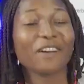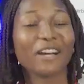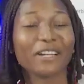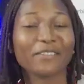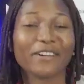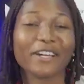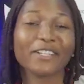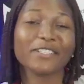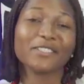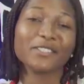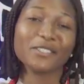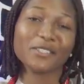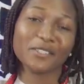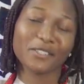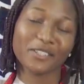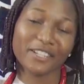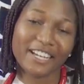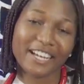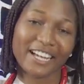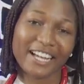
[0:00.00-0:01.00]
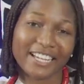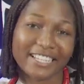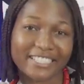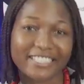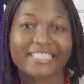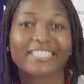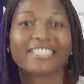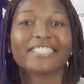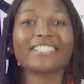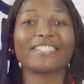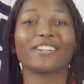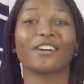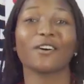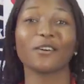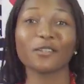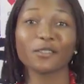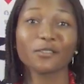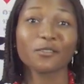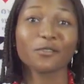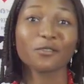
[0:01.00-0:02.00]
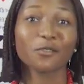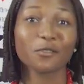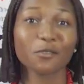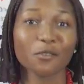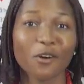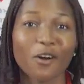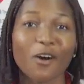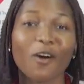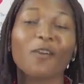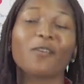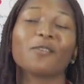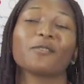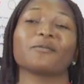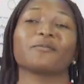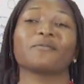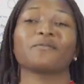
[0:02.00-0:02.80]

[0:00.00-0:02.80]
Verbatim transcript: my advice to you guys, or to you all,